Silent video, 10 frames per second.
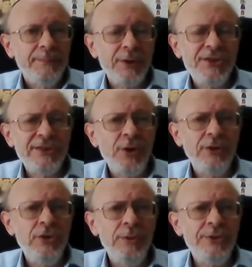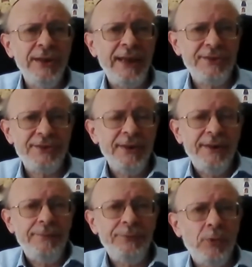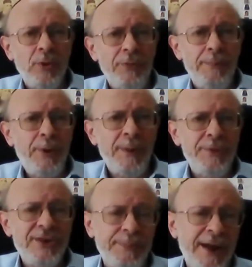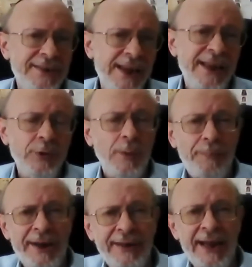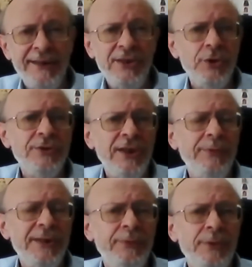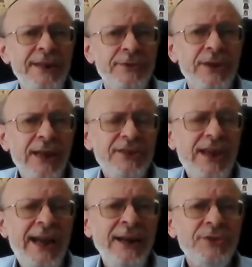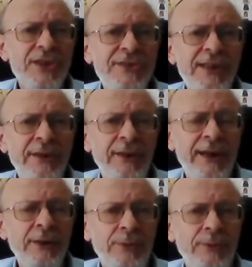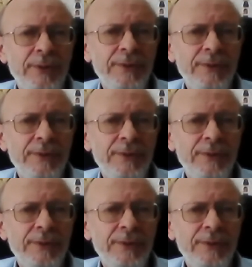Because he's not using it for the purposes by day and not by night. He's using it for a different reason. So how does he know?